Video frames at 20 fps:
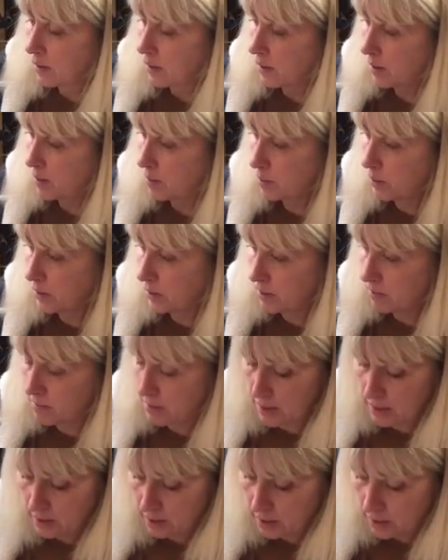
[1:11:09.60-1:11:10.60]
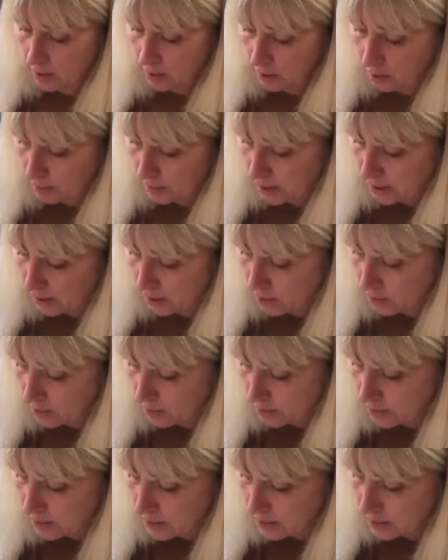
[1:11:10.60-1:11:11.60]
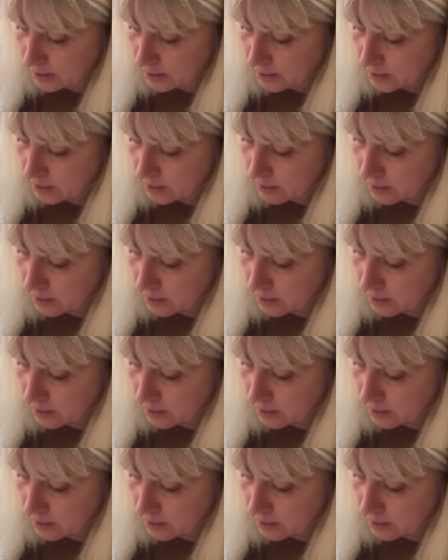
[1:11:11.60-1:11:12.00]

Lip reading: And put some of this color back here on this